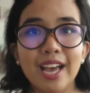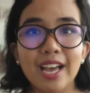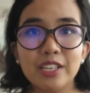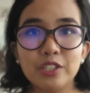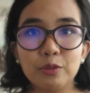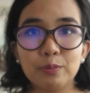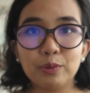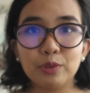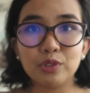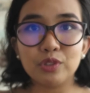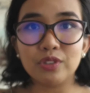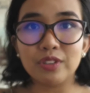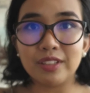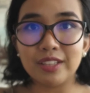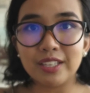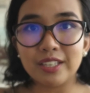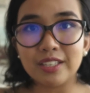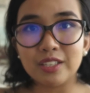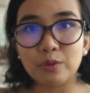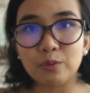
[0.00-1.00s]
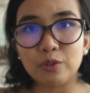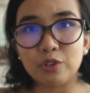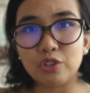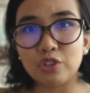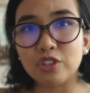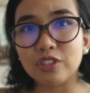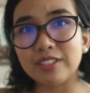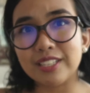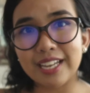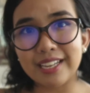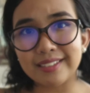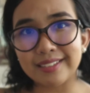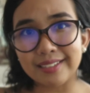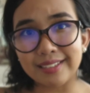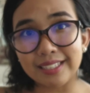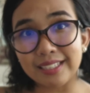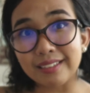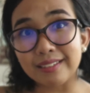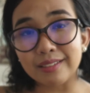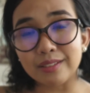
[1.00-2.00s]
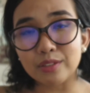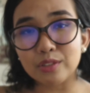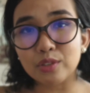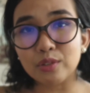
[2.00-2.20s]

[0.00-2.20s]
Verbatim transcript: as opposed to this, which just has a little.